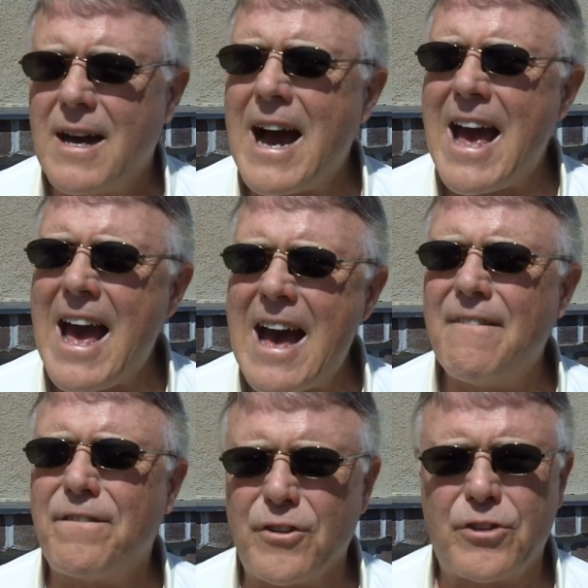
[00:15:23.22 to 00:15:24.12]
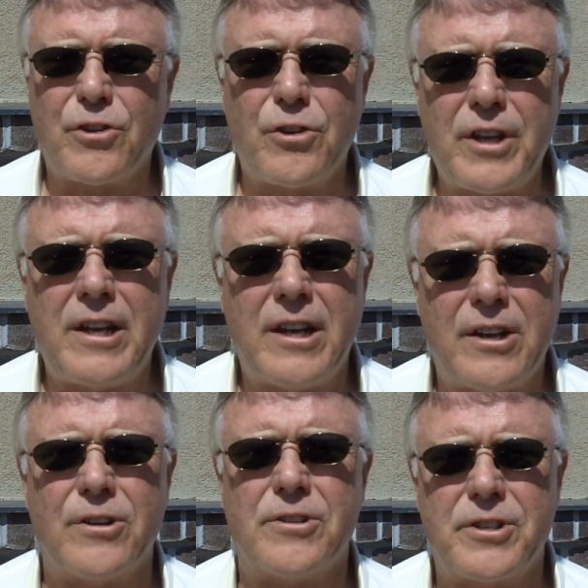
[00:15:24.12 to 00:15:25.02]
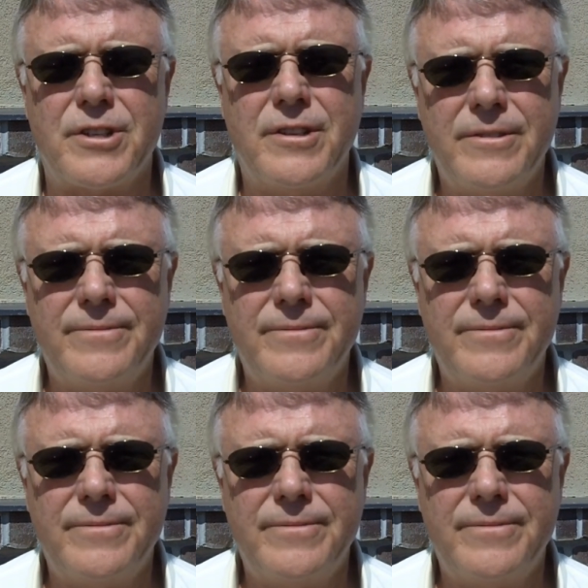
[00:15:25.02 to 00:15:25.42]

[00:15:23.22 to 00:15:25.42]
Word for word: I have for 30 years.